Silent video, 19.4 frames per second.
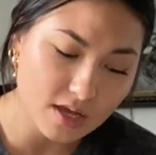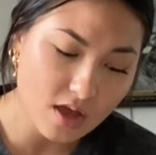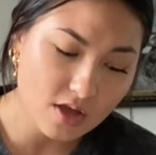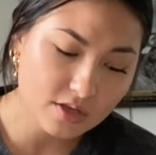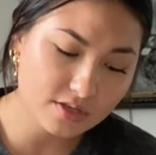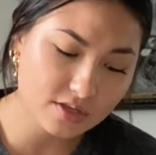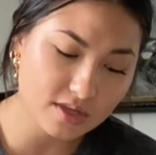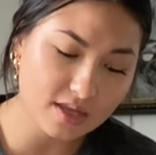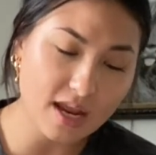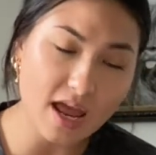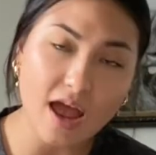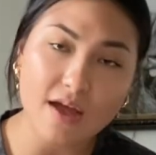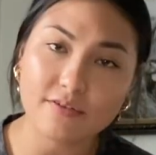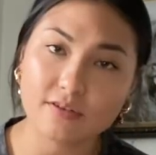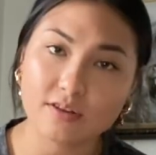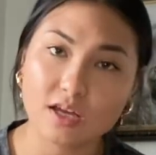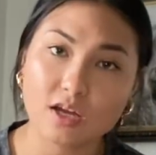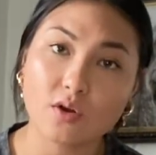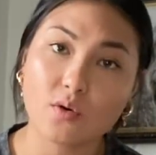so that
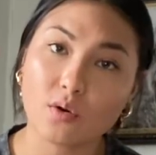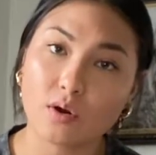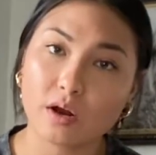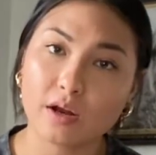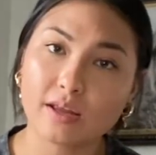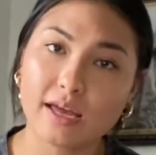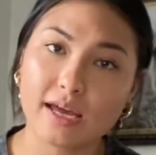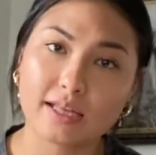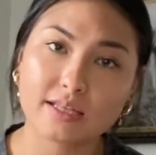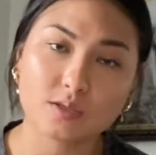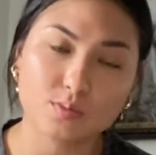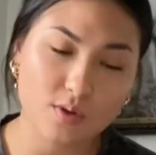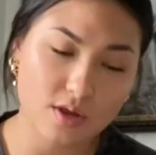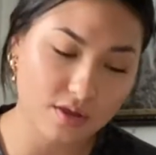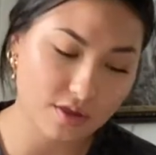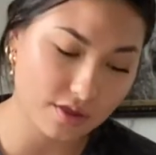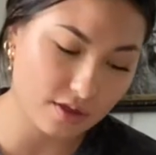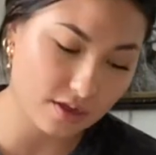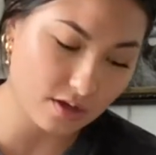everything correlates
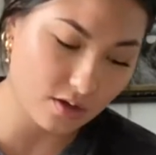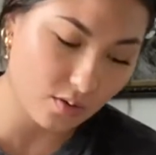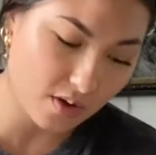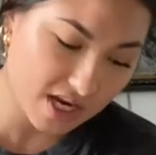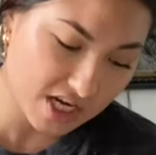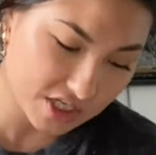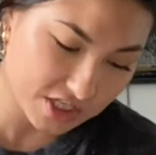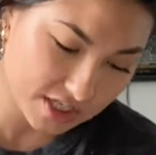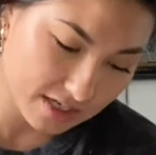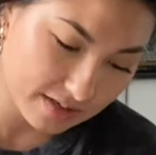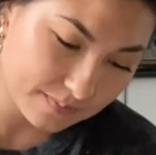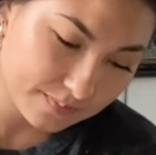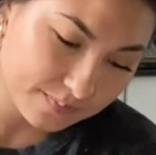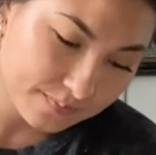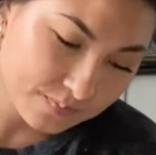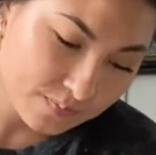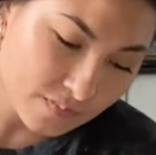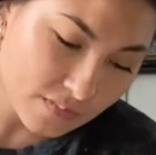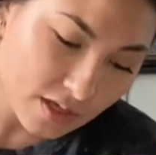with the equation.
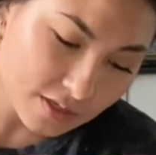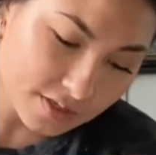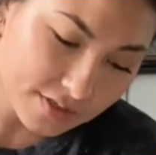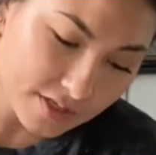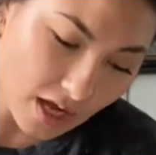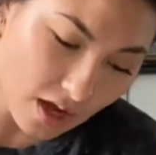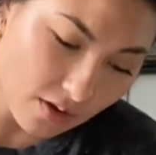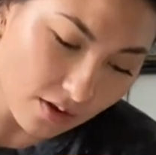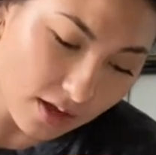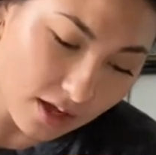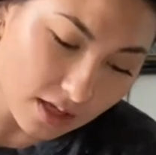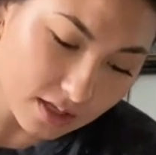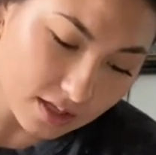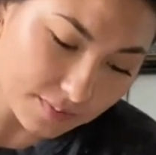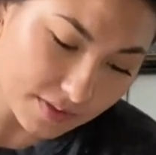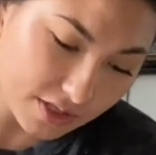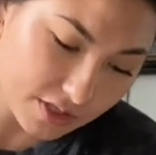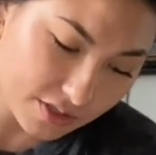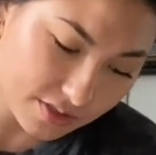So
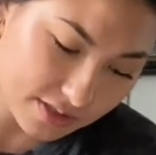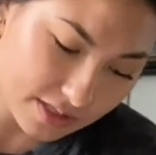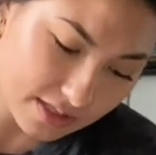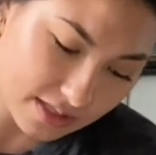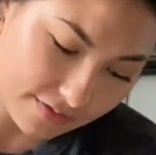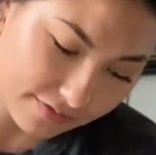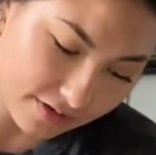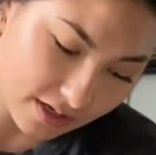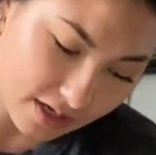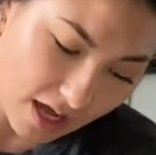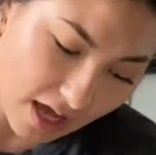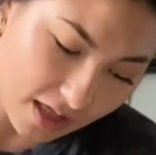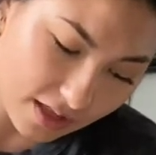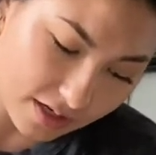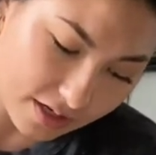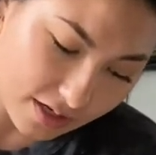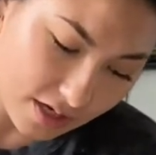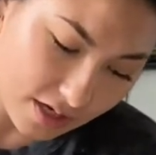let me choose a different color.